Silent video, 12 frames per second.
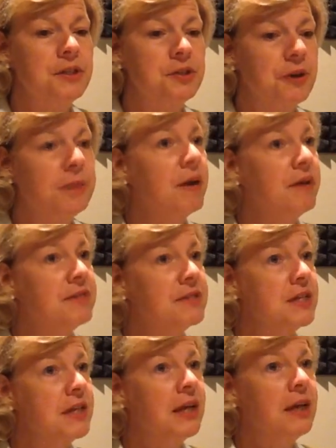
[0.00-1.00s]
during my
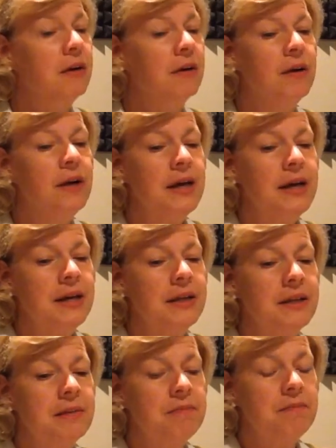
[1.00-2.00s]
visit here
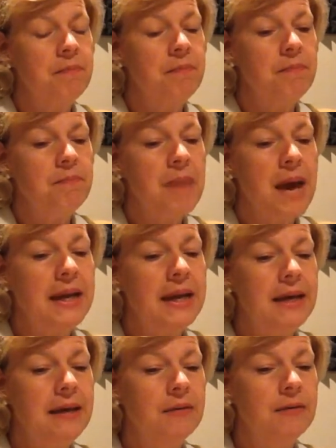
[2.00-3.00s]
that
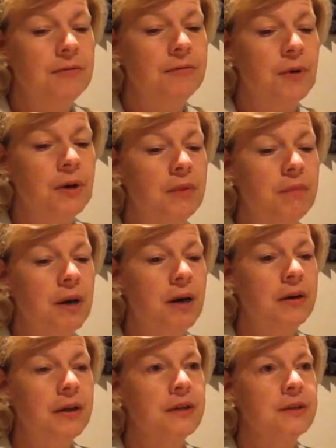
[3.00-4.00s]
many foreign
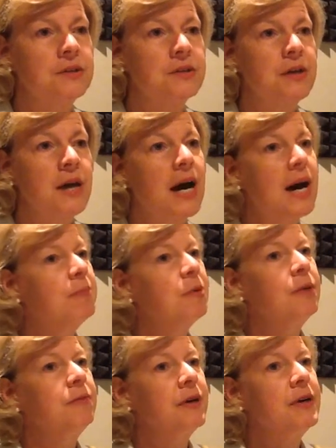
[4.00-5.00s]
markets
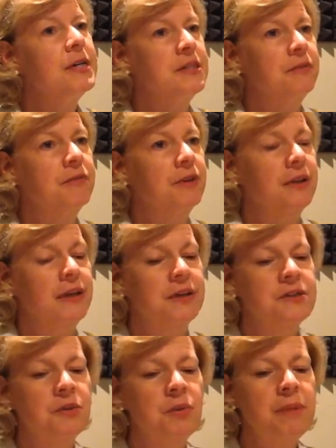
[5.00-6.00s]
operate very differently.
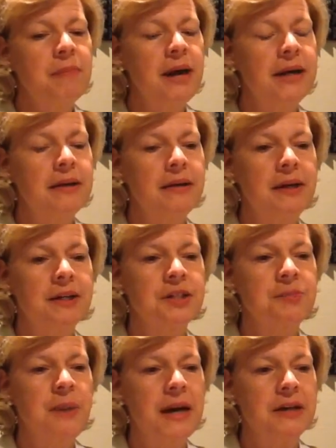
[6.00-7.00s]
So we might
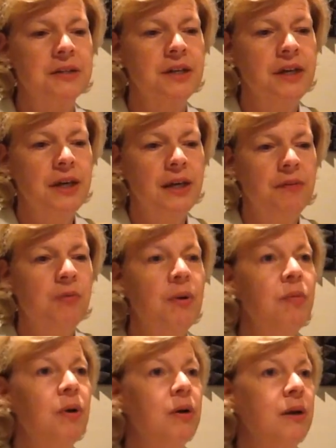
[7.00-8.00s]
expect, if we
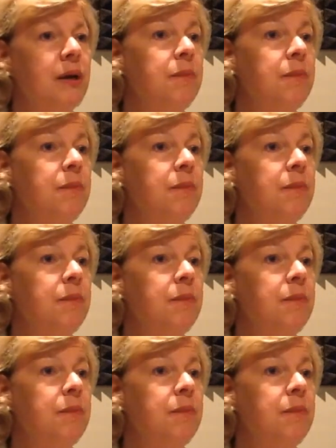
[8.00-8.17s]
were